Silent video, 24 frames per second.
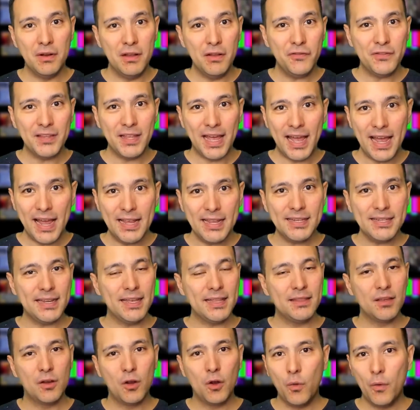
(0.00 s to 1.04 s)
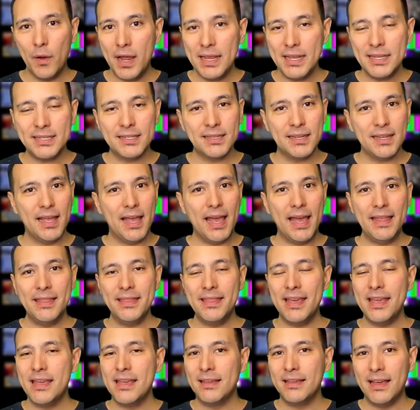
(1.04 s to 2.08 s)
Rift S and the Quest
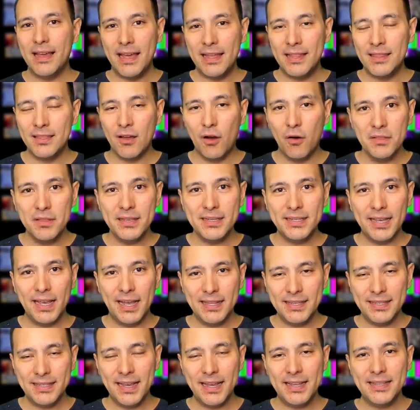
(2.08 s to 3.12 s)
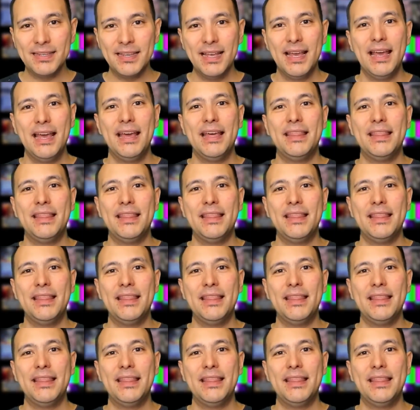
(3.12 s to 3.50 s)
and all these headsets,